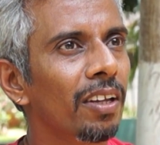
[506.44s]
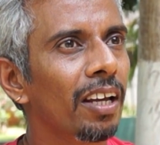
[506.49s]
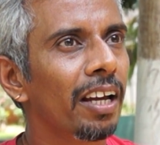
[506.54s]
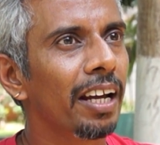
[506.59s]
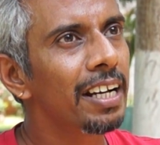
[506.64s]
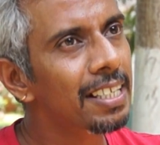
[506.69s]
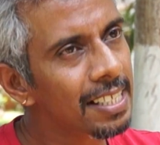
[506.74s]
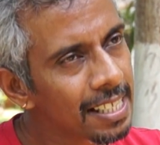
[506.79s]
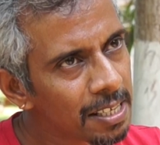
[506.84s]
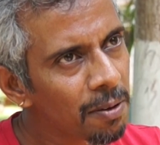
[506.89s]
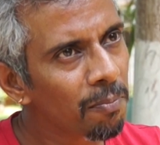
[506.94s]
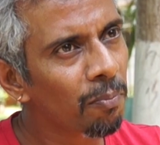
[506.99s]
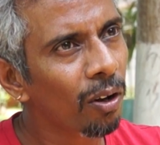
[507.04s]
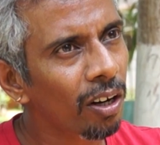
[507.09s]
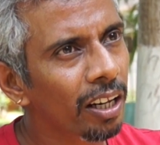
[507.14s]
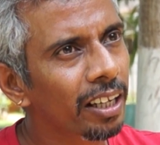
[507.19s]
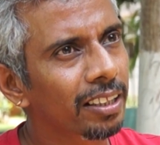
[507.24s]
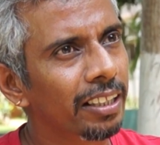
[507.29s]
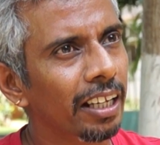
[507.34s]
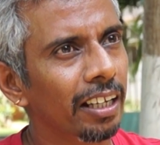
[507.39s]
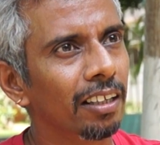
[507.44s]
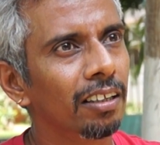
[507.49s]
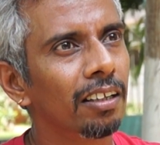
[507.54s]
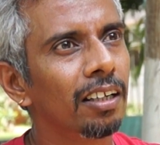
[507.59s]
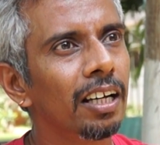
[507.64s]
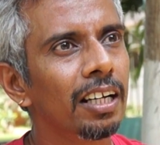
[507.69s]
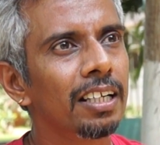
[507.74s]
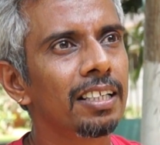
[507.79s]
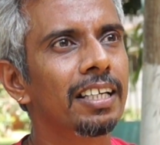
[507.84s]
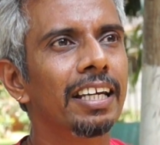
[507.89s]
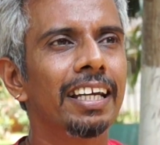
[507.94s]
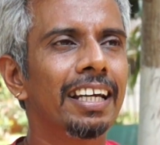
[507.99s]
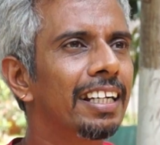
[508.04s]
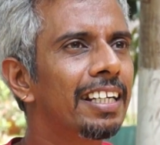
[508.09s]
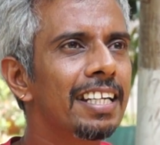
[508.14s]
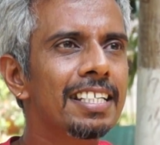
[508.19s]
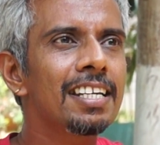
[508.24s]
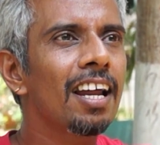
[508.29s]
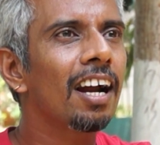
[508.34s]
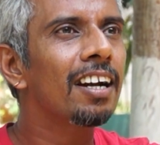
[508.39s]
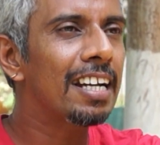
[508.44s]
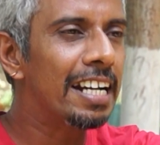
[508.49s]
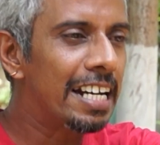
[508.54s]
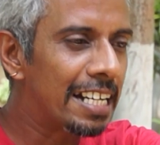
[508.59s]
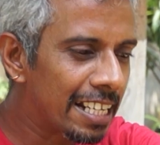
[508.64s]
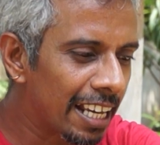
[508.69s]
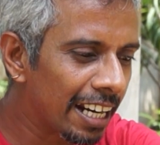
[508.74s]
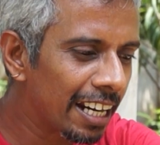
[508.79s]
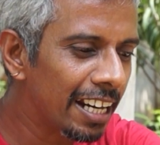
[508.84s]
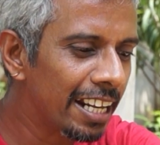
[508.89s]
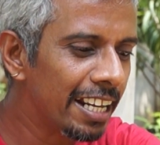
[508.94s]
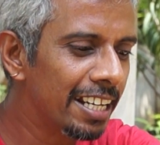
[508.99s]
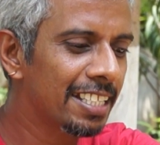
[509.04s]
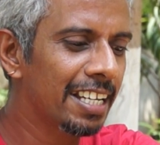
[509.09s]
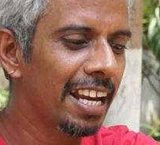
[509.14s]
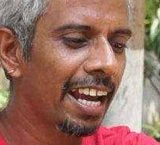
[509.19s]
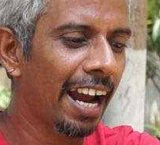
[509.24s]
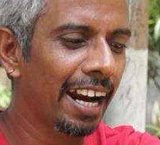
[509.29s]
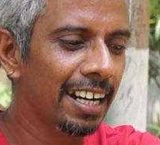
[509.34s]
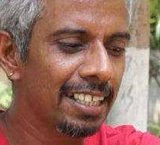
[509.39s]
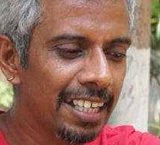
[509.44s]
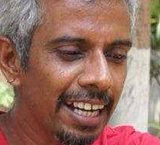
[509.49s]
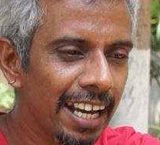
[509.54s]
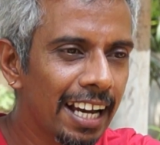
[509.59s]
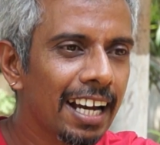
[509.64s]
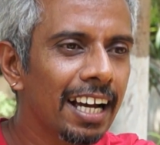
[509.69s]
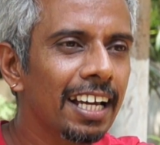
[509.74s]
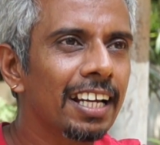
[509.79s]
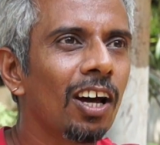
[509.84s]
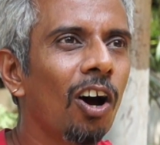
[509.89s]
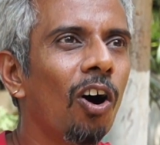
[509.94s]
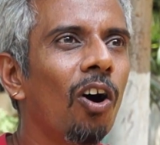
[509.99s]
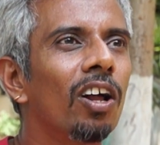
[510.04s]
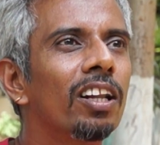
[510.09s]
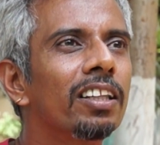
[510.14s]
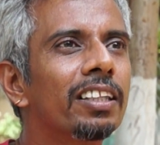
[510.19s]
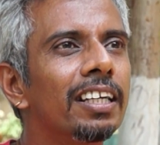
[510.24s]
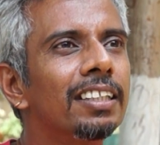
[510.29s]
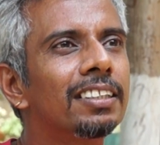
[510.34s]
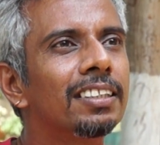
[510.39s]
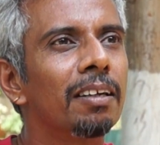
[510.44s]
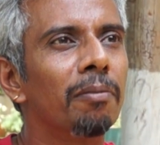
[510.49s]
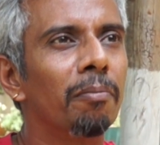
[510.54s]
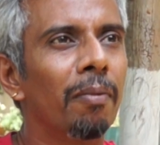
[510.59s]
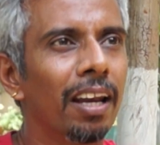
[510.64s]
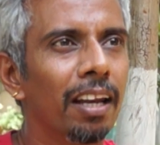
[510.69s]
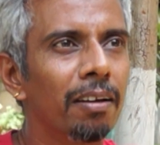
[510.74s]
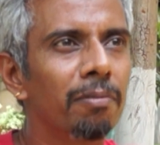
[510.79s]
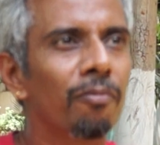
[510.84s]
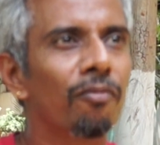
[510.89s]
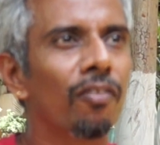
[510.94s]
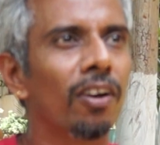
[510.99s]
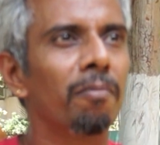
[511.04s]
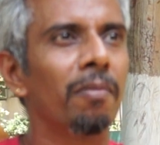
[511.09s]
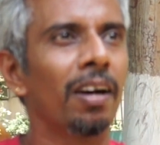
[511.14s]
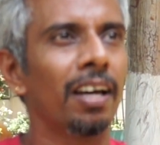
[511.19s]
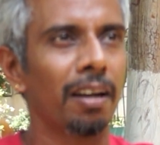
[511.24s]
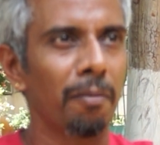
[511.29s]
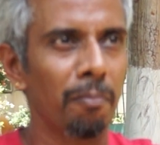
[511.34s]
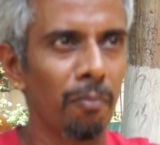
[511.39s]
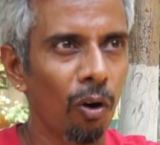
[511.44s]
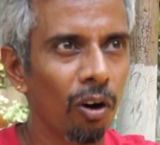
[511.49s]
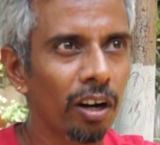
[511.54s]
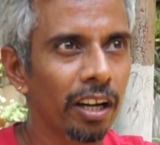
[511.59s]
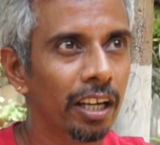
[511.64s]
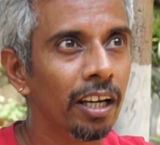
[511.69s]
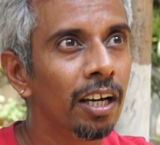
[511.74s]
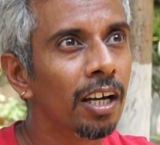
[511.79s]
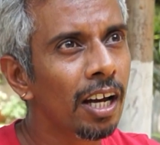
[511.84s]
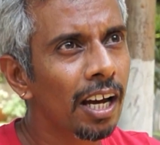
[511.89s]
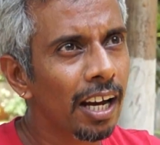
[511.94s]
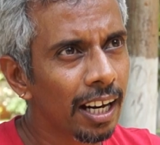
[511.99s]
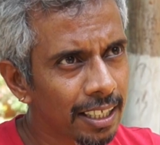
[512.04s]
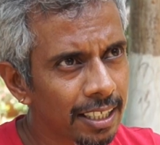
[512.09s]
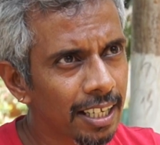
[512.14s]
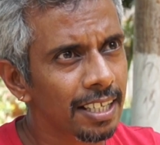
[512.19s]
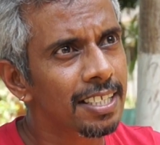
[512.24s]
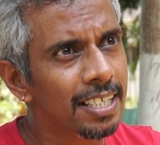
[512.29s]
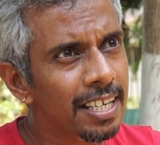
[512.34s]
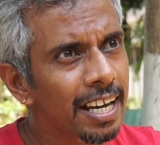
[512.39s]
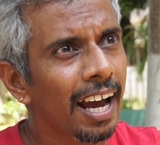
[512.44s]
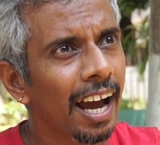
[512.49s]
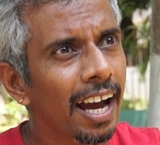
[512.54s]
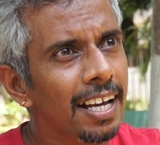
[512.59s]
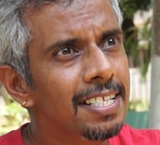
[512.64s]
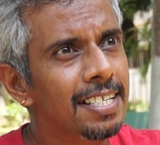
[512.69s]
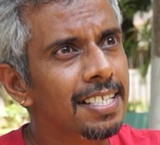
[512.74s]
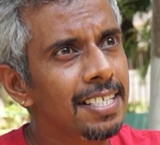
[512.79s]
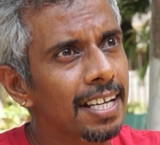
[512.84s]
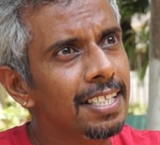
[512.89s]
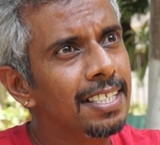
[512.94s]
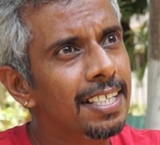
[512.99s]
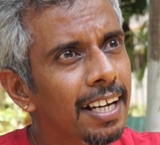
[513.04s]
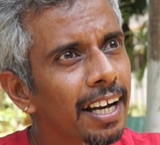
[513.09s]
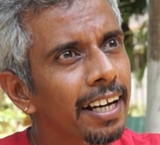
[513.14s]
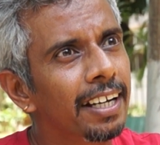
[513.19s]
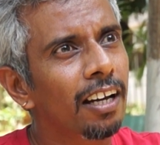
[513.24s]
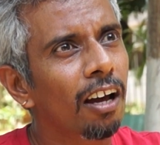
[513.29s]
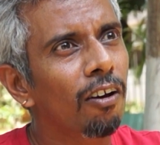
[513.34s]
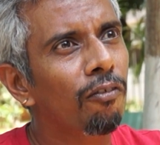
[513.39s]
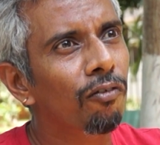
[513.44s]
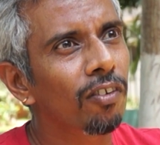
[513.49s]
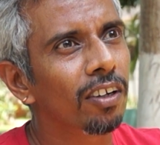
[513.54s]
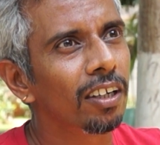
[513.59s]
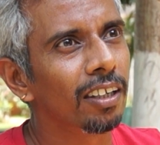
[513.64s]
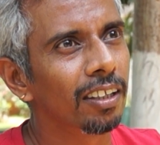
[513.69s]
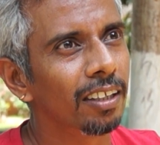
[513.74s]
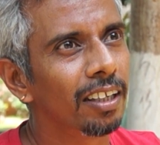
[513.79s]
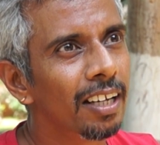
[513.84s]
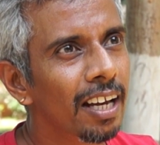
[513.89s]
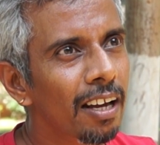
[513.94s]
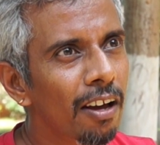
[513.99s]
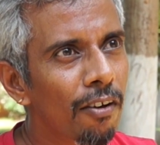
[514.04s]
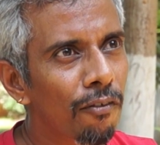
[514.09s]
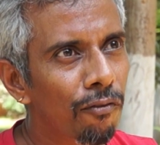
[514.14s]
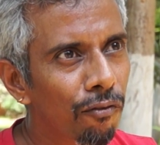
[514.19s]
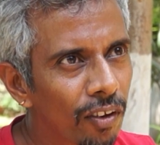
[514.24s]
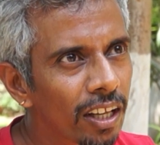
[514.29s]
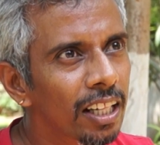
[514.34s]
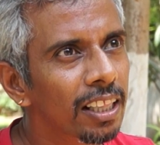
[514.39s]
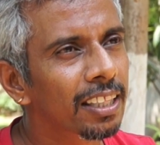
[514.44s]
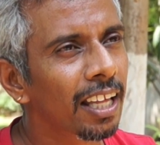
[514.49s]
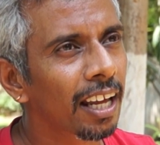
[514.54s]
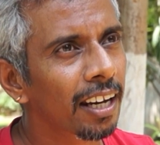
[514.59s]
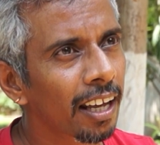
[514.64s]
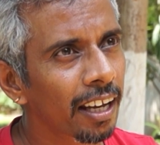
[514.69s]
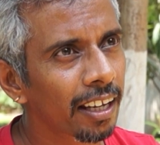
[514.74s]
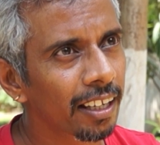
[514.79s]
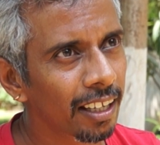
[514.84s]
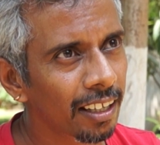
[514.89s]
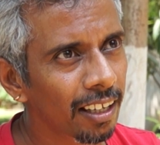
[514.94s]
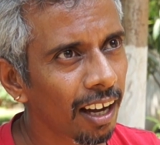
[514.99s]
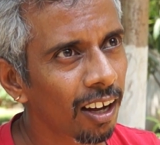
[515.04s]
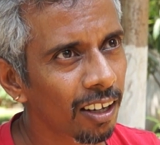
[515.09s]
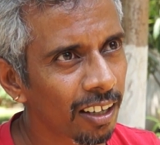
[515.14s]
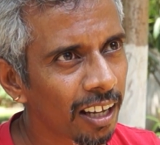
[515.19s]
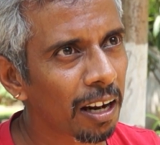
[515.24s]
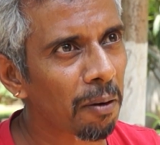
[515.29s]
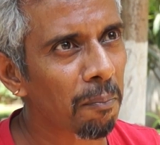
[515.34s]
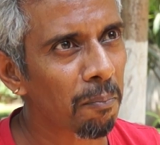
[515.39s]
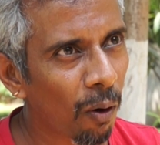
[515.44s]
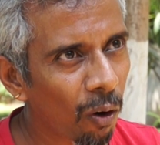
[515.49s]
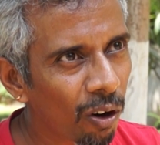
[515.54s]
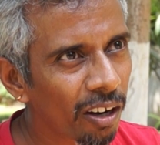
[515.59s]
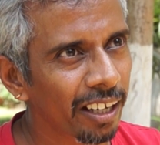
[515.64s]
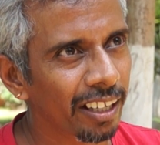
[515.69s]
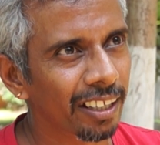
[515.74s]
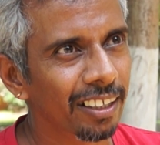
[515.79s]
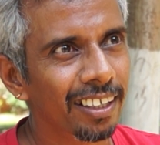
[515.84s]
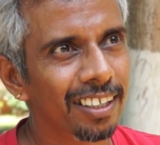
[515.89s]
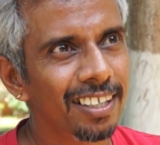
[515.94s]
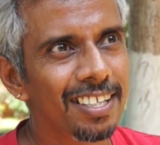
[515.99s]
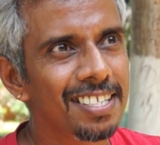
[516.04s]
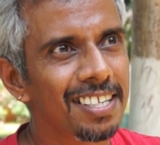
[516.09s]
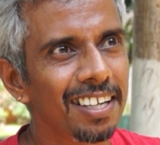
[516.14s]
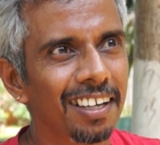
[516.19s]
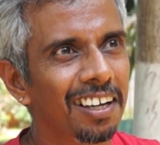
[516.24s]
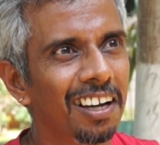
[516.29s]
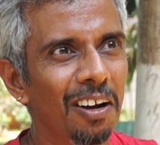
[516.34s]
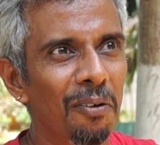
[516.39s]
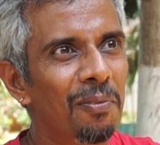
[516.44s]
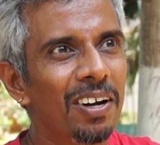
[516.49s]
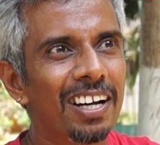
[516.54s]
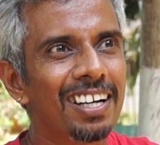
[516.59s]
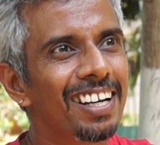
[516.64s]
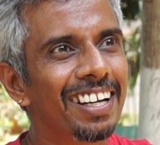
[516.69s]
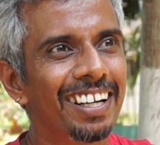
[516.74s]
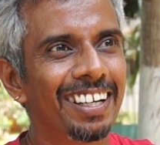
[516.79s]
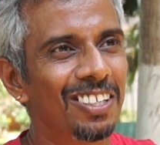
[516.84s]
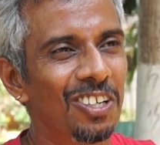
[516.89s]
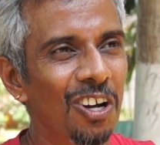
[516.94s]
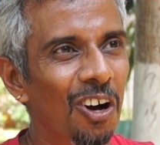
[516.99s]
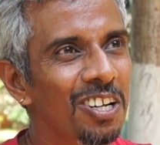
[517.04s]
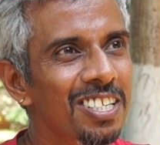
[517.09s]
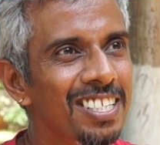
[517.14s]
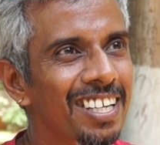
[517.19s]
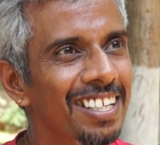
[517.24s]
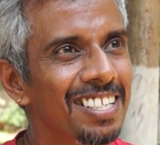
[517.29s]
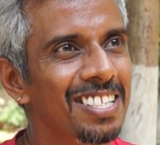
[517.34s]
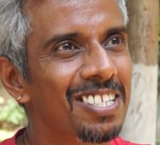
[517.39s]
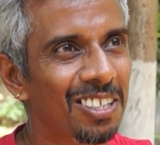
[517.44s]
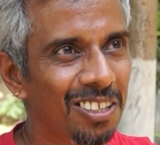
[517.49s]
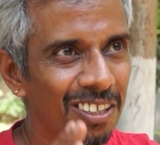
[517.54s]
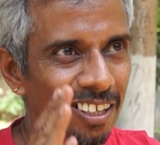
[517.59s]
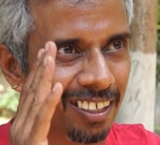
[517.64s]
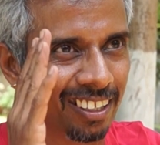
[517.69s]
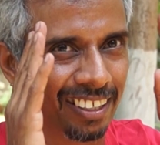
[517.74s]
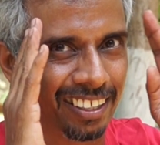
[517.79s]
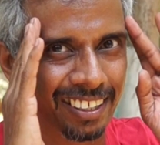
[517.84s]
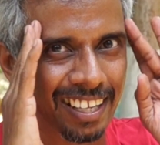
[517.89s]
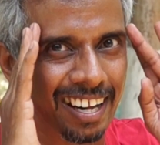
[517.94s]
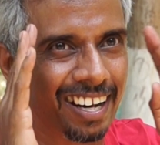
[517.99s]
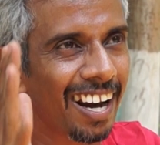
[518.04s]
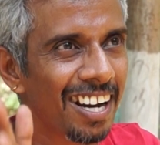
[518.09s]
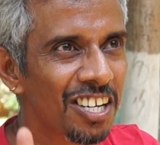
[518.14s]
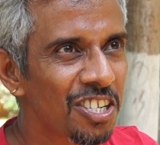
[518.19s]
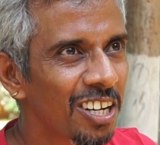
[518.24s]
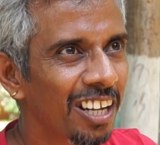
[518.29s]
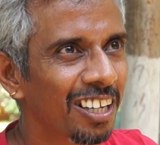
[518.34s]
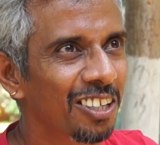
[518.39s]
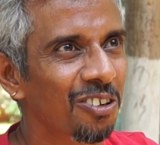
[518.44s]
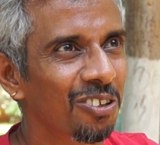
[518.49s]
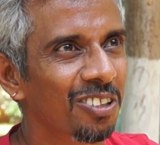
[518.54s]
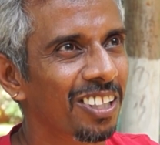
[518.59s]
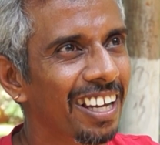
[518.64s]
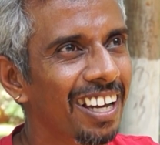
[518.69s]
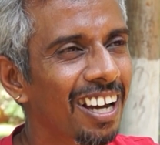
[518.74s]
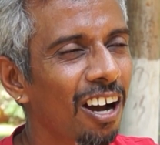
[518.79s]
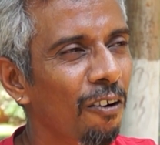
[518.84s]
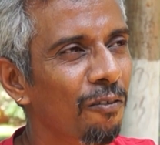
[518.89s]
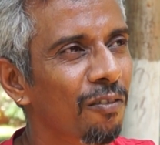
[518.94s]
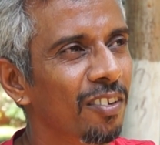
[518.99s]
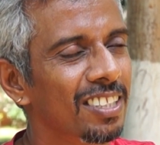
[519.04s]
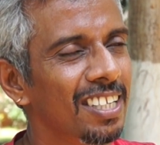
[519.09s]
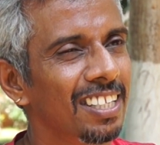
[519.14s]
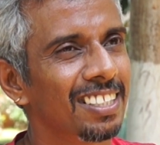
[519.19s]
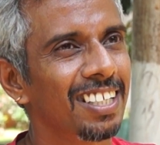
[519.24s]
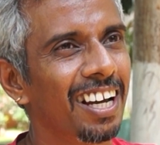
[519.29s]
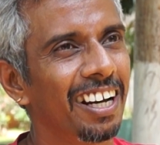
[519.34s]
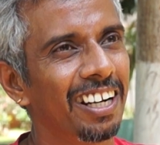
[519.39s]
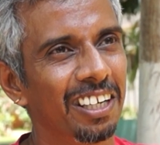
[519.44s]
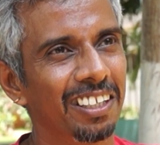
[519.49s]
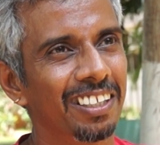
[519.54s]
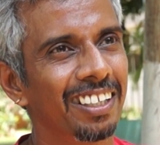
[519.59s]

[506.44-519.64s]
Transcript: It's a symbolic thing. It is not literally she had taken all this malam from her body. Does she has such kind of filth on her body? It is completely nonsense, irrational to think of such kind.